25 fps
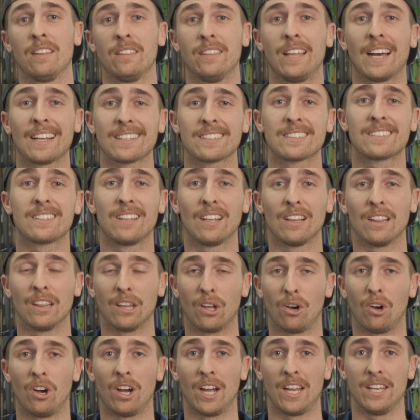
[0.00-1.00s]
That's the
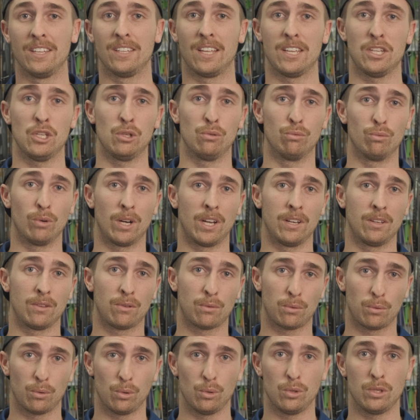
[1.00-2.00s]
line that you run
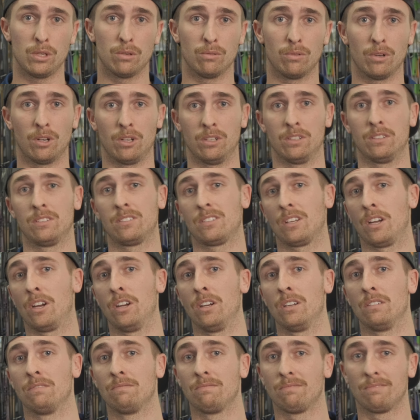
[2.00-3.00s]
through your rod.
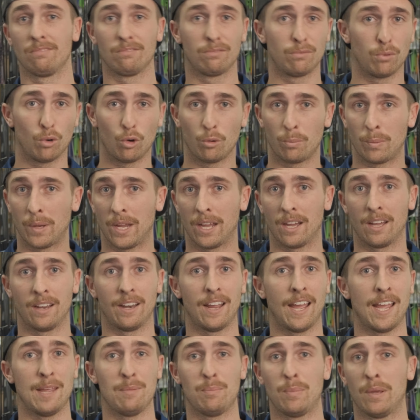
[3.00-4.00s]
So 4 pound,
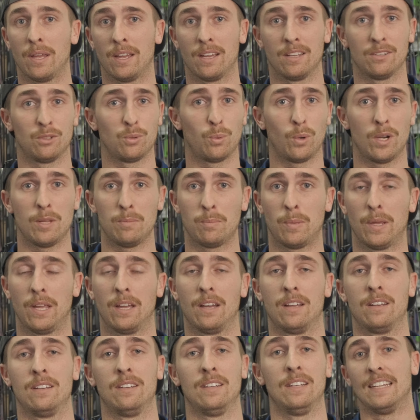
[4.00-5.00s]
8 pound, 20
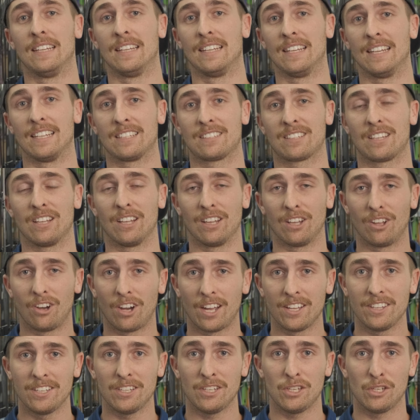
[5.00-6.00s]
pounds. It's the
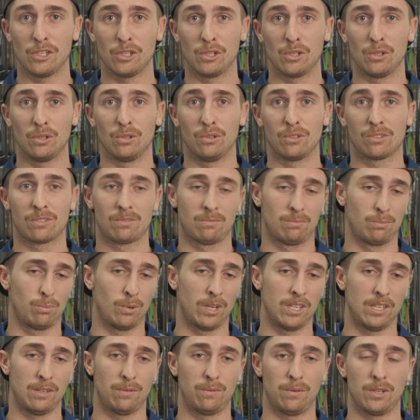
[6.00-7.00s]
line that you use
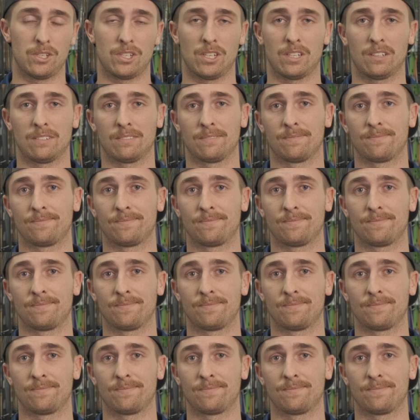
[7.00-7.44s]
when you're fishing.